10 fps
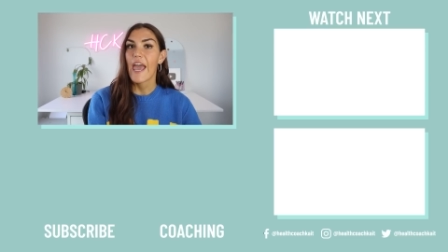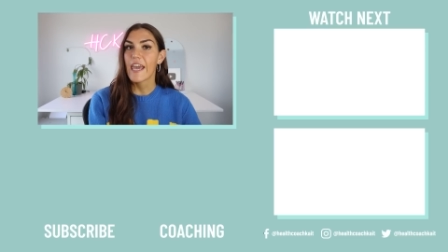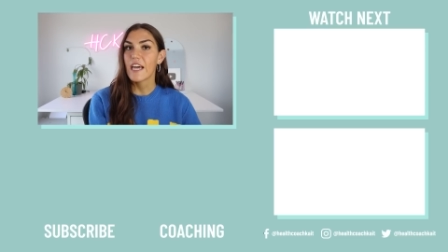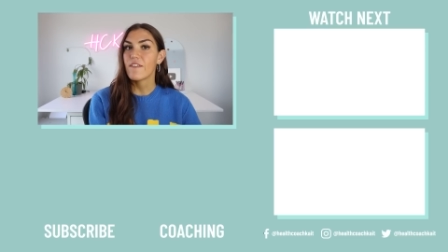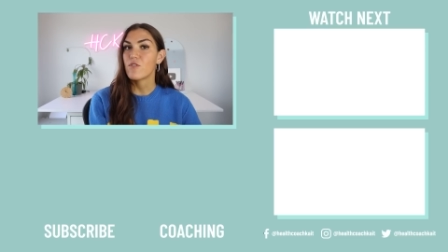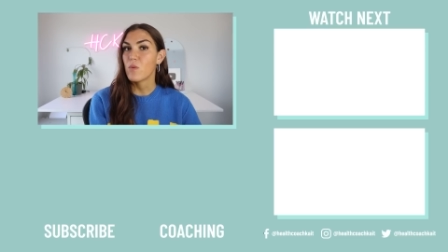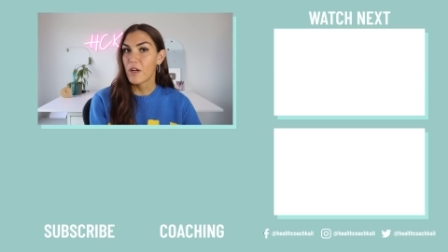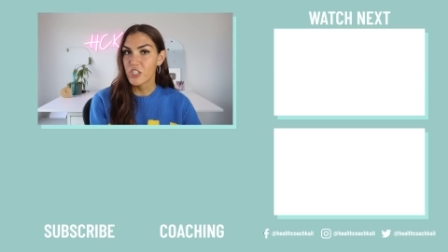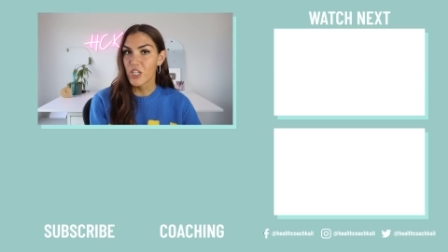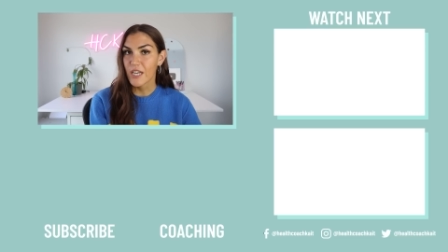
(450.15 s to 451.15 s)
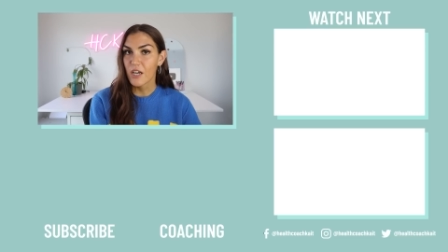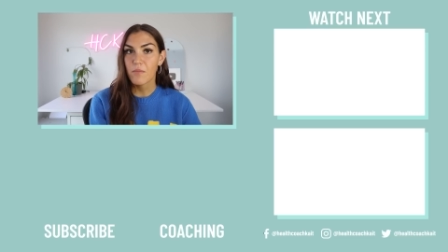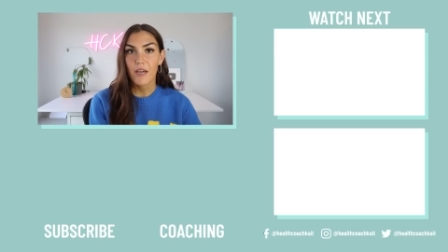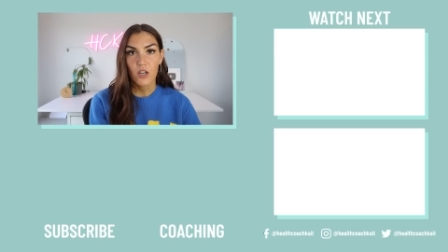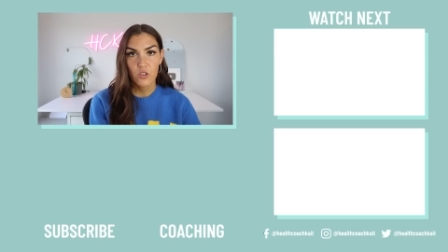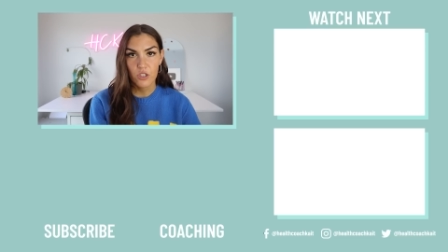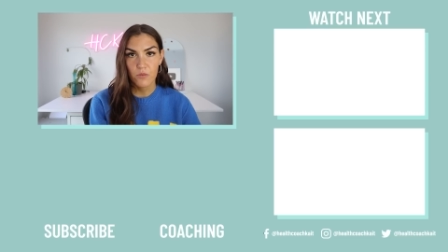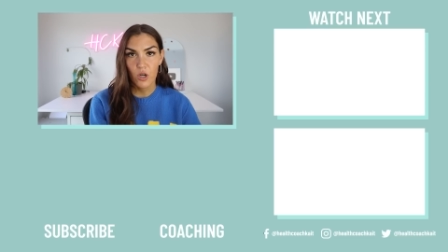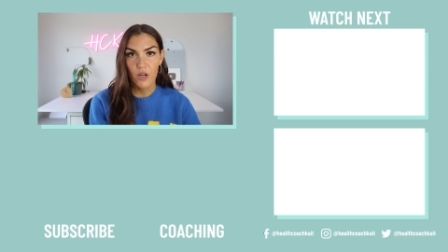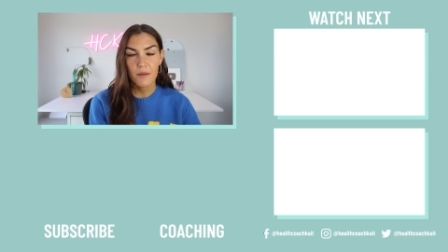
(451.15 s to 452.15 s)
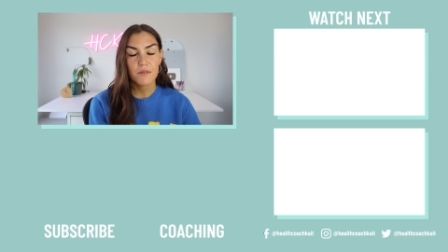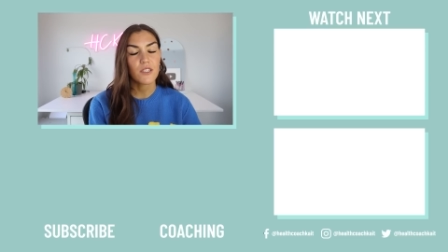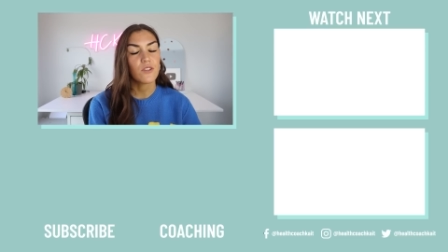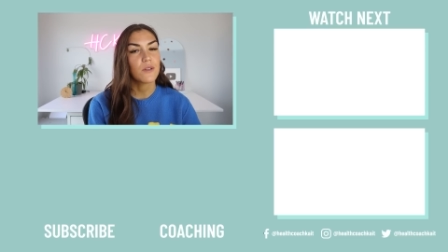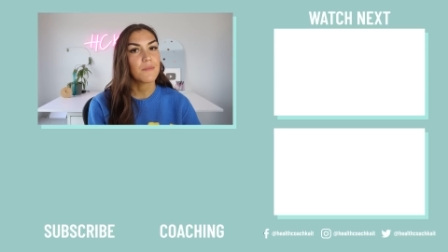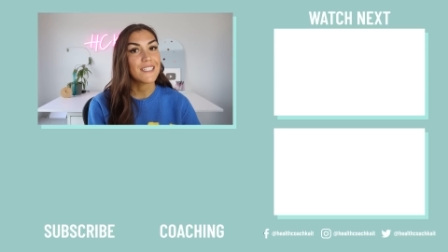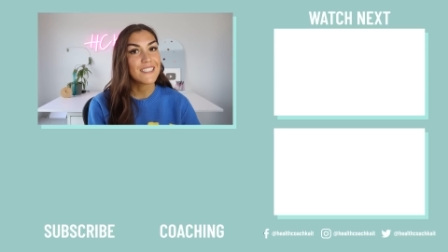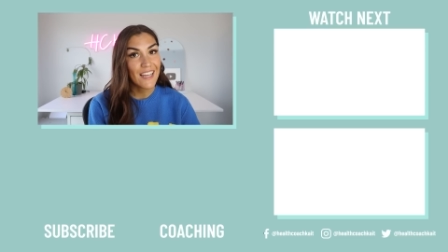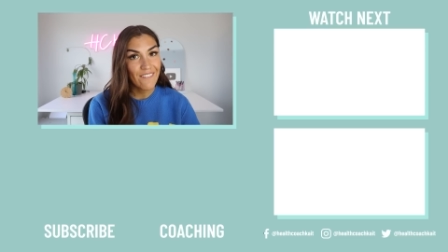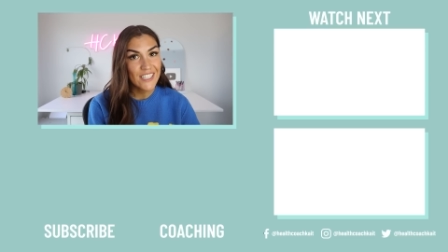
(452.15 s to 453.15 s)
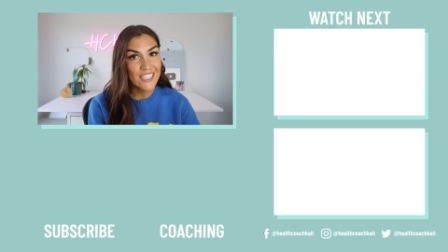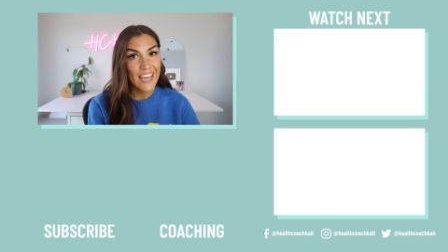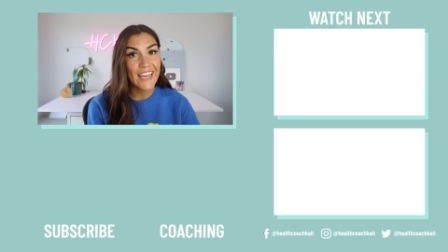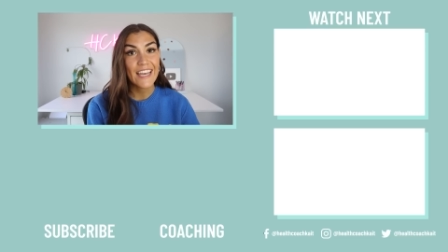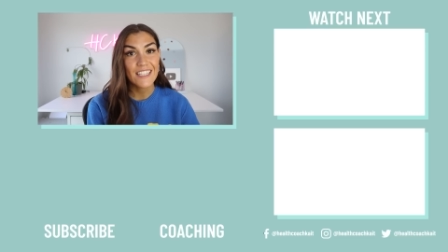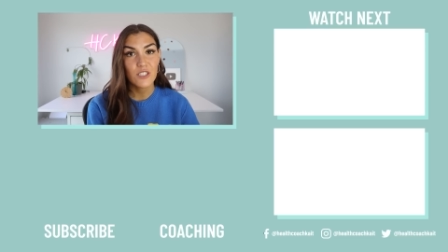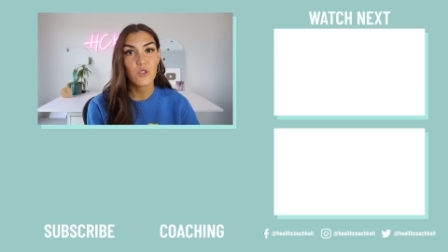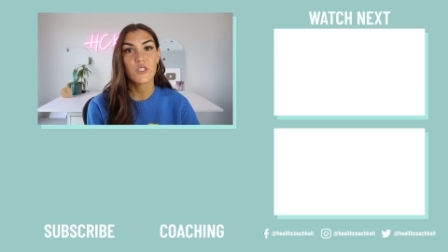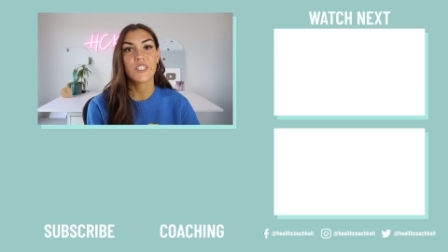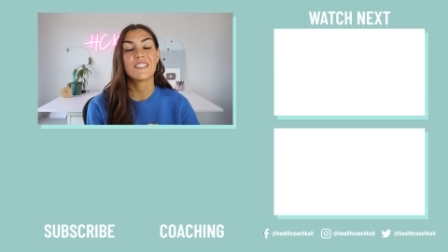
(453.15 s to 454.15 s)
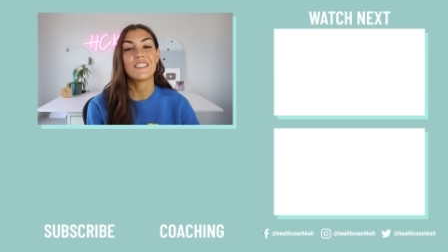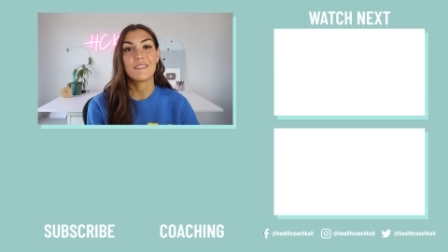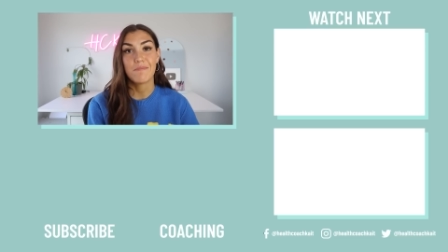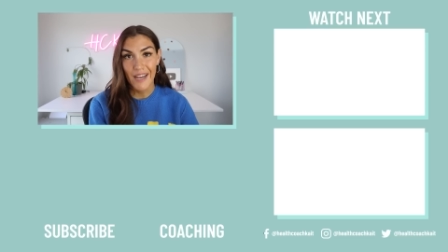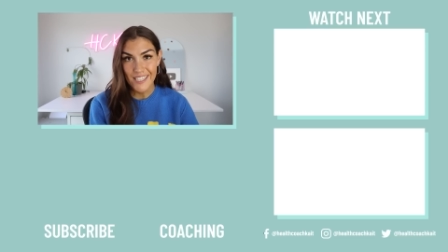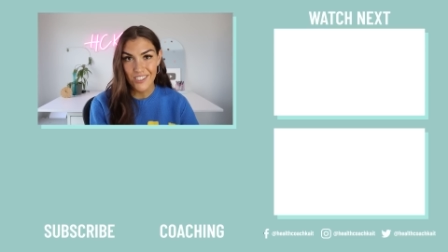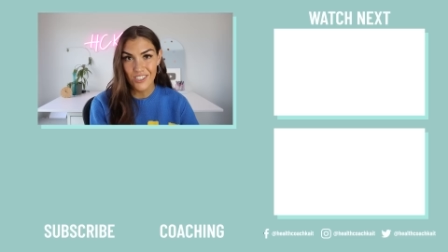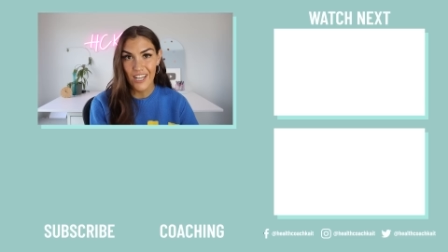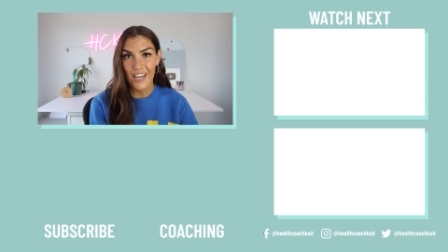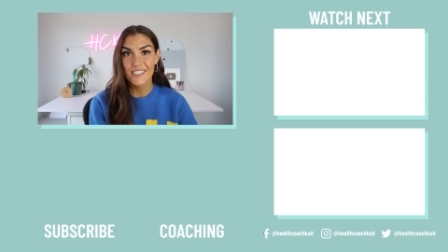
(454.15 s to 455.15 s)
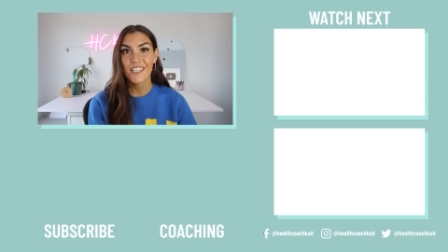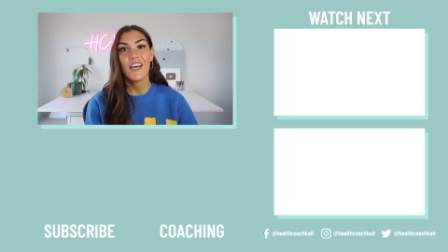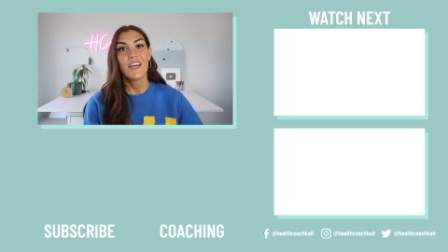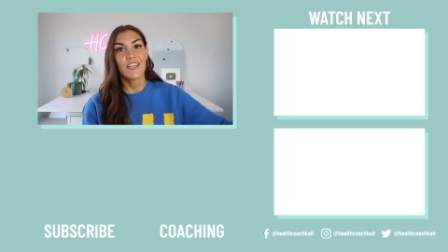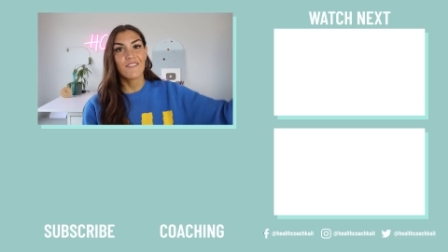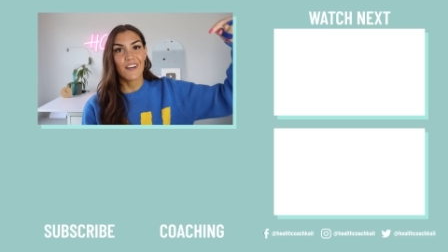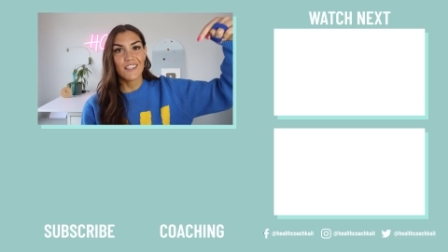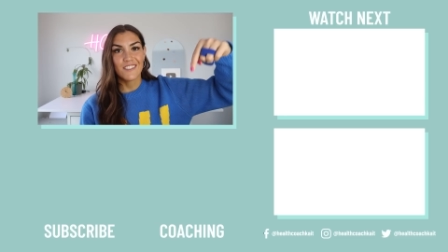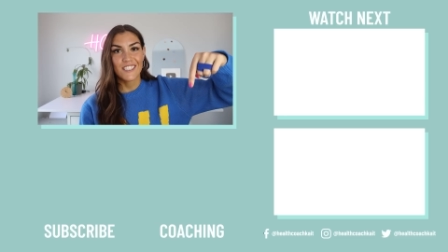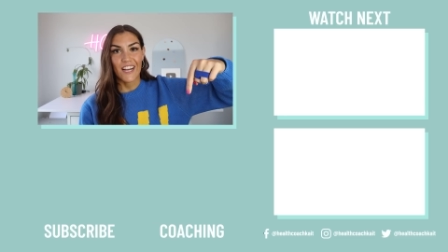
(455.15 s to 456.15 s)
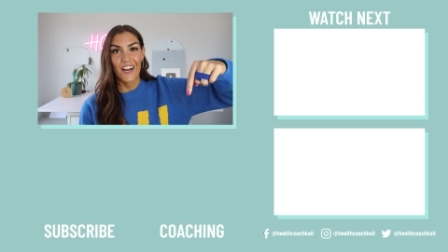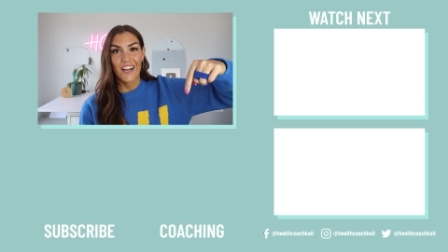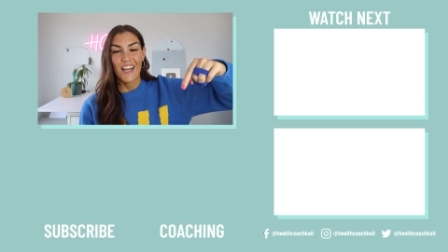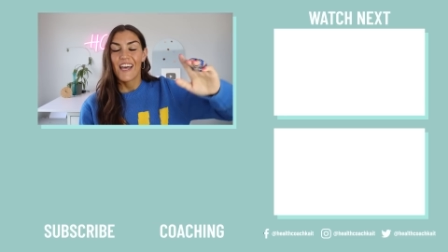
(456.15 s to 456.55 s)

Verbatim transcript: And if you want to check out my coaching programs, including my seven day insulin resistance masterclass, you can find those here.